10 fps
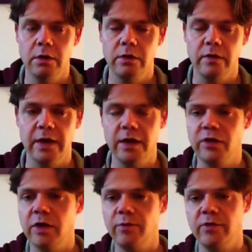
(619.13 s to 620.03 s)
so that you're
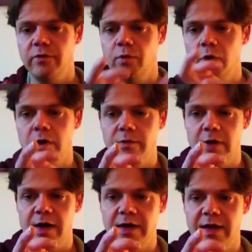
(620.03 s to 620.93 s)
jumping from one
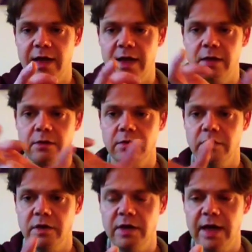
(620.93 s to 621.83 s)
idea
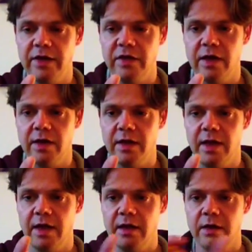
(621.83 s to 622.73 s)
to the next
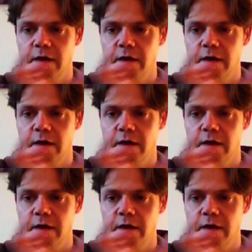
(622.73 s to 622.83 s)
idea,